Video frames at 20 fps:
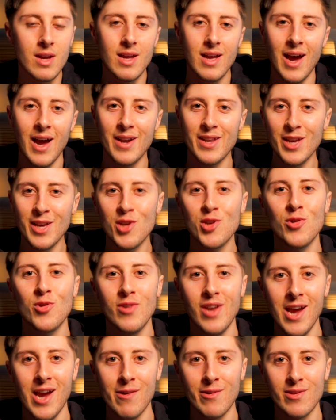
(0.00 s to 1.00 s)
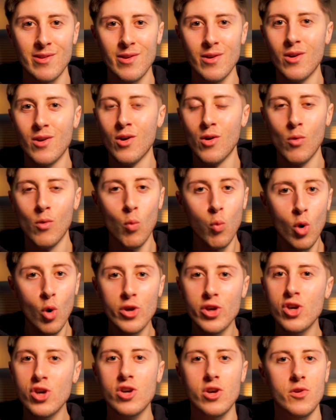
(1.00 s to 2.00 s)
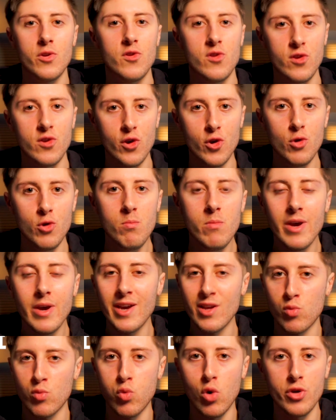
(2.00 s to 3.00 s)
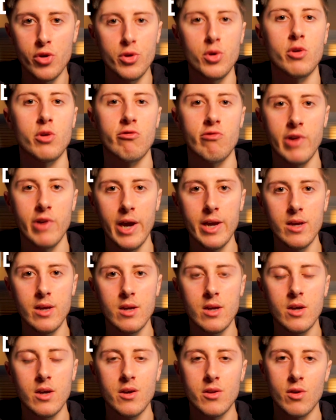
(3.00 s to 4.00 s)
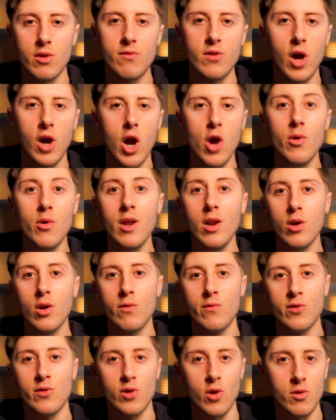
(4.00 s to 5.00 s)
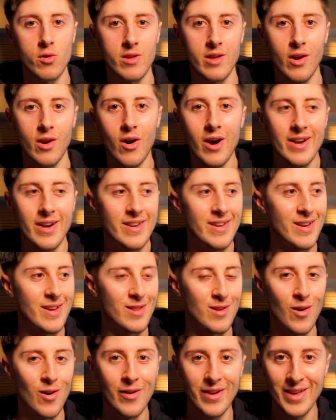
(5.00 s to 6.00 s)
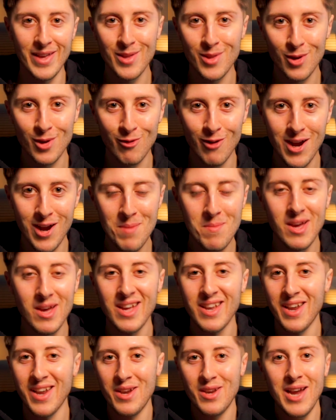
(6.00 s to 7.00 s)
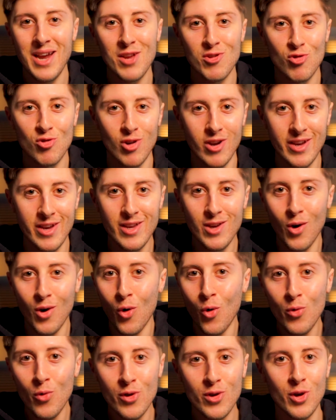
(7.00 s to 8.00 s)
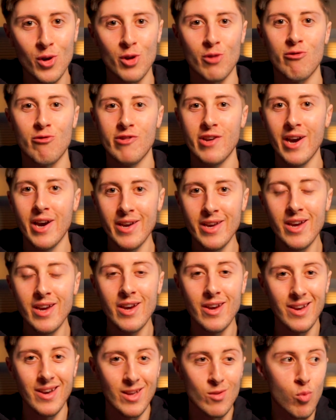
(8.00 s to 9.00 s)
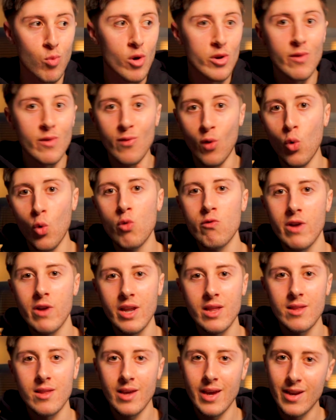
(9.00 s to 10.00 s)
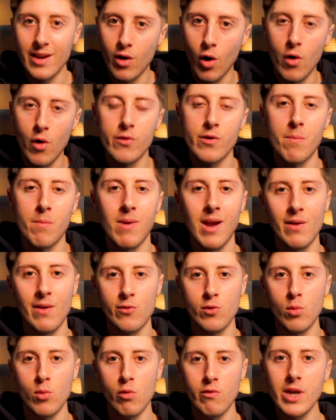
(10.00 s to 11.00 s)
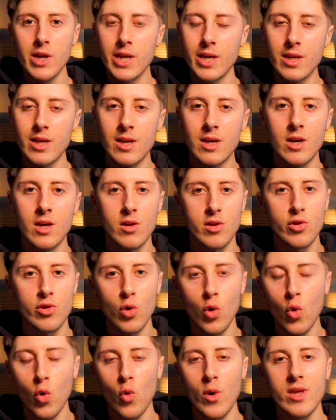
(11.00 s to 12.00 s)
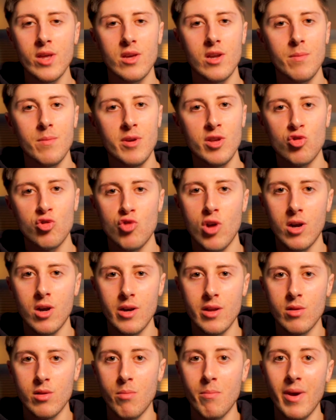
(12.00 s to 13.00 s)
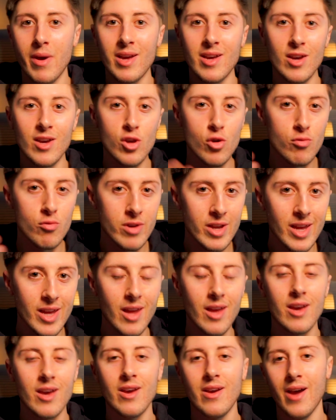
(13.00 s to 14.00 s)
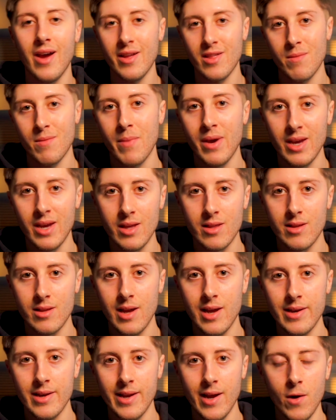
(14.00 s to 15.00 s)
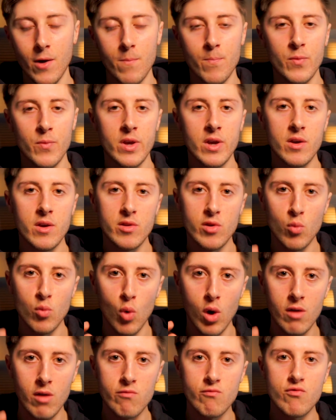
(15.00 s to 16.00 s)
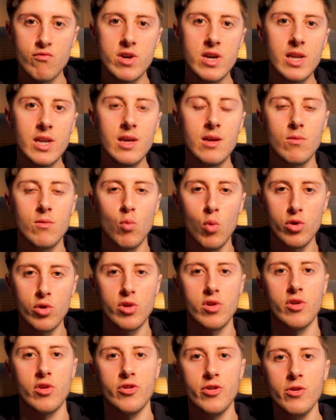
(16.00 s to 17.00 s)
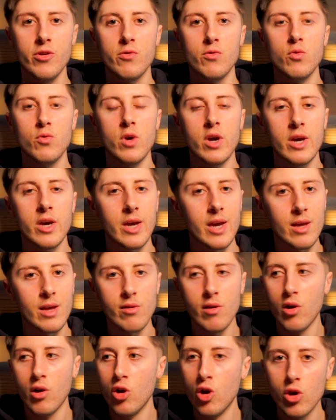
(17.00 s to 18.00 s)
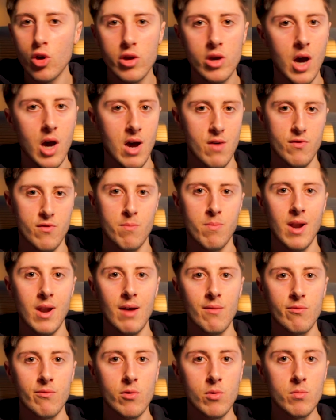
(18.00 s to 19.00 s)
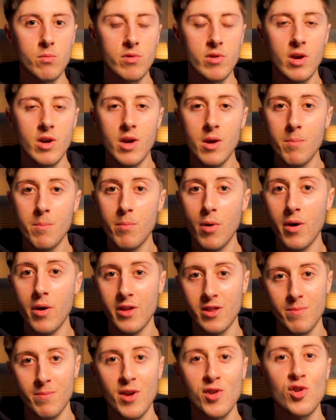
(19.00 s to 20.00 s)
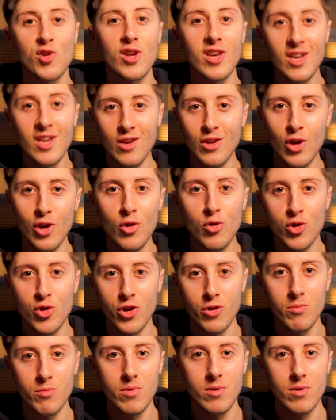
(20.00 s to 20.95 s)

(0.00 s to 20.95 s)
And the issue there is that what you consume is what you create. So if you're only looking for content ideas on Instagram, then naturally all you're going to create is what you've already seen on the platform already. So you're always going to be struggling to make it unique and to make it stand out. So what I really want you to do is look at other platforms, but especially YouTube.